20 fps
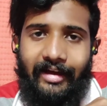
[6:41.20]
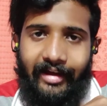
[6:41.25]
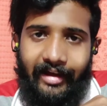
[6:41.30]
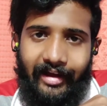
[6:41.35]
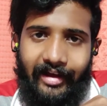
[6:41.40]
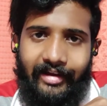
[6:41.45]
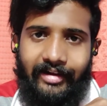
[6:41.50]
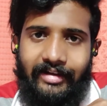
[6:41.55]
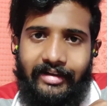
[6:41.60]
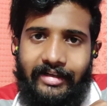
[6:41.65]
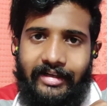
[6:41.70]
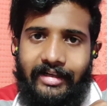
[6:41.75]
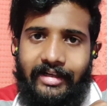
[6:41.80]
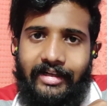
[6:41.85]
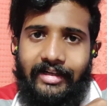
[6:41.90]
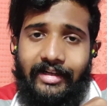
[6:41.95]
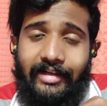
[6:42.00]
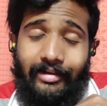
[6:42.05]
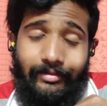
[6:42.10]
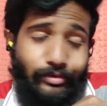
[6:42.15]
And
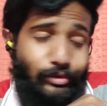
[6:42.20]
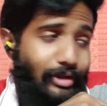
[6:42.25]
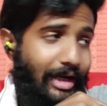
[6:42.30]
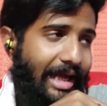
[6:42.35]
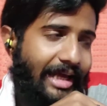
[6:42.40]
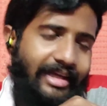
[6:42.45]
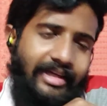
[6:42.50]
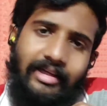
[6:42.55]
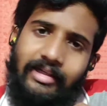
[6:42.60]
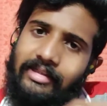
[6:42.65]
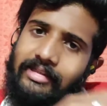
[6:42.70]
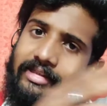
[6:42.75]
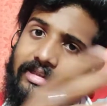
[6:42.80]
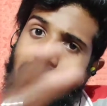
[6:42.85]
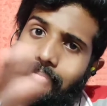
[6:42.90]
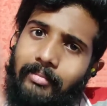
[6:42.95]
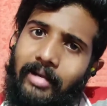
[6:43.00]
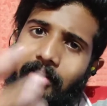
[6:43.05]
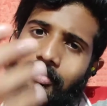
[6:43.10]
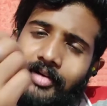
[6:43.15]
if you like
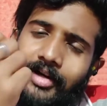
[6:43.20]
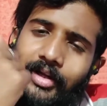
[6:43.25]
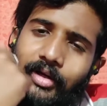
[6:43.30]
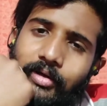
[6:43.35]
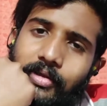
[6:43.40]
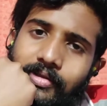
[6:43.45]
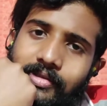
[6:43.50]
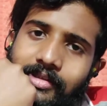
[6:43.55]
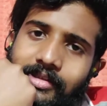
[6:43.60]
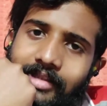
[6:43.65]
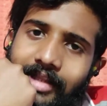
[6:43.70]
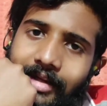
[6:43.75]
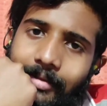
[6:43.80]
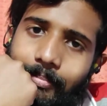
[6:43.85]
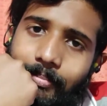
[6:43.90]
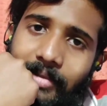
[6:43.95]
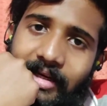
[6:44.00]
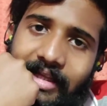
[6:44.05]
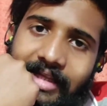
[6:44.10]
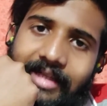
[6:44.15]
my videos, then
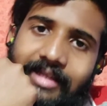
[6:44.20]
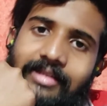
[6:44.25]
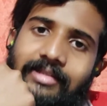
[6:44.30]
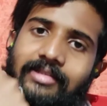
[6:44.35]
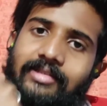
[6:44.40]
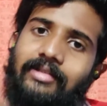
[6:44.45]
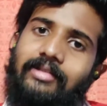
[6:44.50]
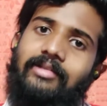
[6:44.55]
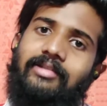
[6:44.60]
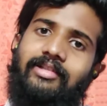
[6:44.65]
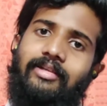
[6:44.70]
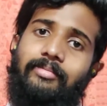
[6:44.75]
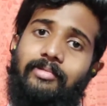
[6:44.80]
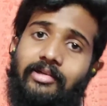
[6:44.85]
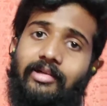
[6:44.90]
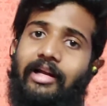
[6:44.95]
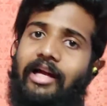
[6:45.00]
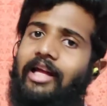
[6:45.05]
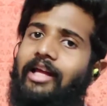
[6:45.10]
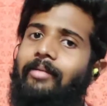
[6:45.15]
please
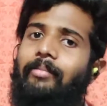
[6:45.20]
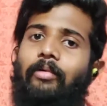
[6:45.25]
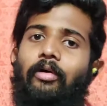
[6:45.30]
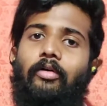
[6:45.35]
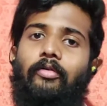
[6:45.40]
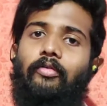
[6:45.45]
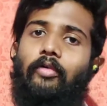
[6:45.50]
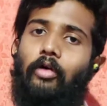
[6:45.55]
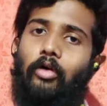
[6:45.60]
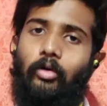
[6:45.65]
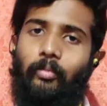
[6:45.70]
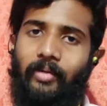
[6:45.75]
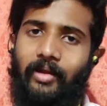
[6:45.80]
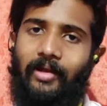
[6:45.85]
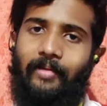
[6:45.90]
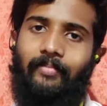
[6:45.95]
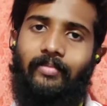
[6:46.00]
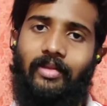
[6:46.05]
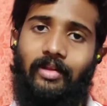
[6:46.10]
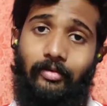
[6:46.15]
subscribe or follow
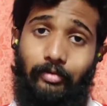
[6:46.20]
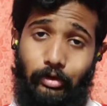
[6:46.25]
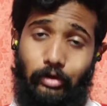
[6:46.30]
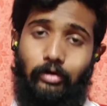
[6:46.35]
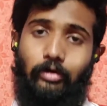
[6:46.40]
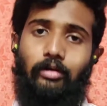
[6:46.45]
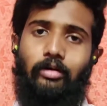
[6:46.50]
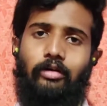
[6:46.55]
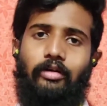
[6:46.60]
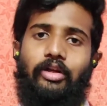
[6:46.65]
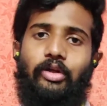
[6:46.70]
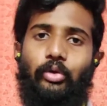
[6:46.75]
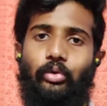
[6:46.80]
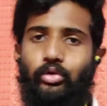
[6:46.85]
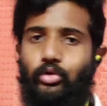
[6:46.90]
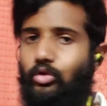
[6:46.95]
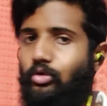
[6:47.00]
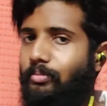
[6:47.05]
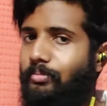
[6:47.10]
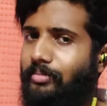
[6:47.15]
me. If you're on
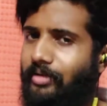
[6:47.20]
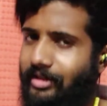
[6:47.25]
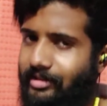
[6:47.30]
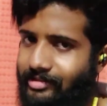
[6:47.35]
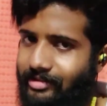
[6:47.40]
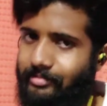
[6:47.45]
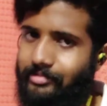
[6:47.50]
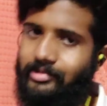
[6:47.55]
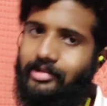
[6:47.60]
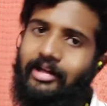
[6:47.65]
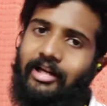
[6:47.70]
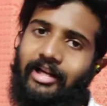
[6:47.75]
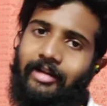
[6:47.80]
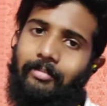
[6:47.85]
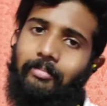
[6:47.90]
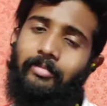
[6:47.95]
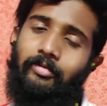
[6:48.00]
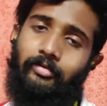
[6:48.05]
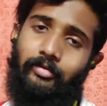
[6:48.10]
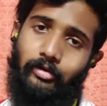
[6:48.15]
YouTube, please
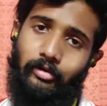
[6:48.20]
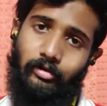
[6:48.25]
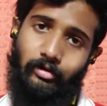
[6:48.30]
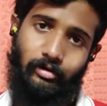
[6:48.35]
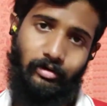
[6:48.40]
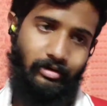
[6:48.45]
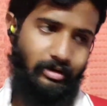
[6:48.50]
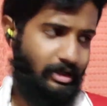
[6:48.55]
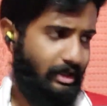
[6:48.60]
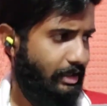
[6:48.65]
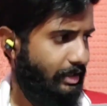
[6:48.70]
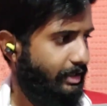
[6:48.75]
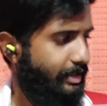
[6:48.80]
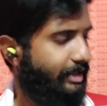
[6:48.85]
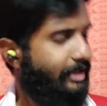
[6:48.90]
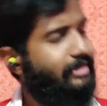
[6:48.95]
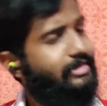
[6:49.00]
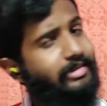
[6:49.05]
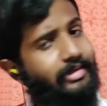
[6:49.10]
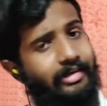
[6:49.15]
subscribe. If you're on
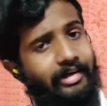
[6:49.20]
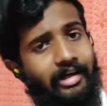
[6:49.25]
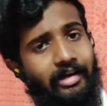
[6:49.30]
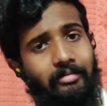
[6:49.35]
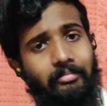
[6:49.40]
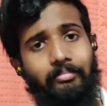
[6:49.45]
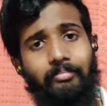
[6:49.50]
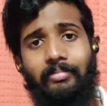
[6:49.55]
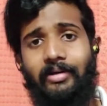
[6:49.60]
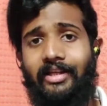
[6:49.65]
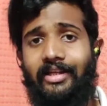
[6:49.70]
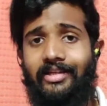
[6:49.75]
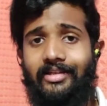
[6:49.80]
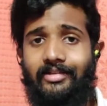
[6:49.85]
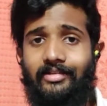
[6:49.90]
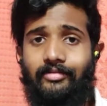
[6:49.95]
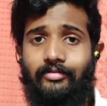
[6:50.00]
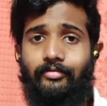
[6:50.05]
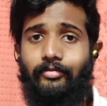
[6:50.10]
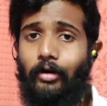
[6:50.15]
Instagram,
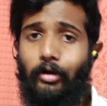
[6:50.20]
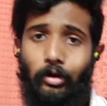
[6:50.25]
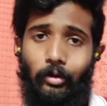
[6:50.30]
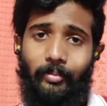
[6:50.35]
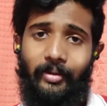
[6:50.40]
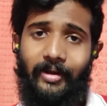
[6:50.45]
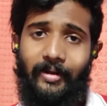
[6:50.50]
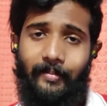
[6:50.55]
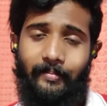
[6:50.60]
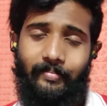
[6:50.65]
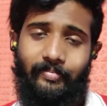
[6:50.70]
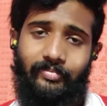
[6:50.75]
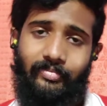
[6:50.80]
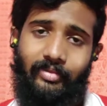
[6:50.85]
please follow me.